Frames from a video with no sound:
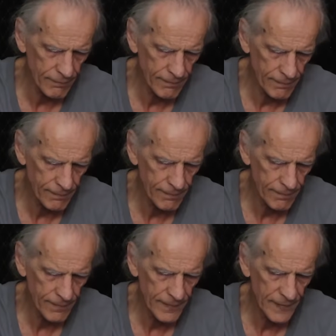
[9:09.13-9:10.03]

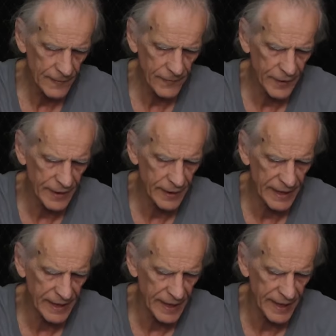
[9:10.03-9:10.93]
You can hear
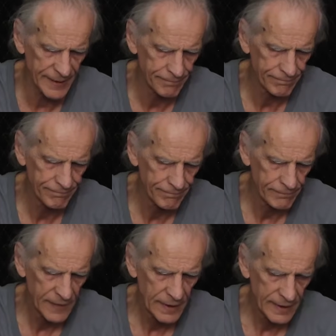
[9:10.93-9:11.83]
it cutting.
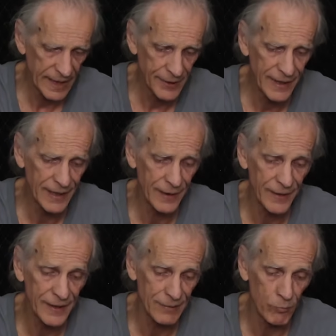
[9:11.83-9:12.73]
Or you can hear
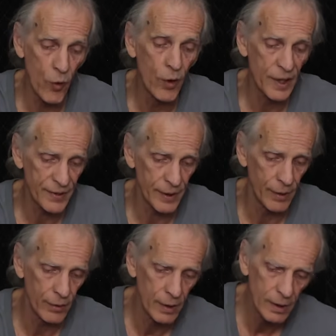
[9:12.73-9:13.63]
this more
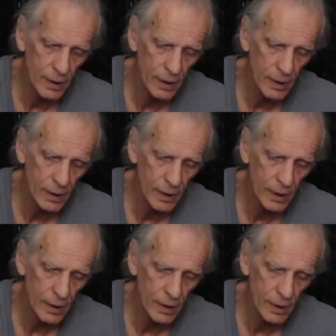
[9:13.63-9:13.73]
so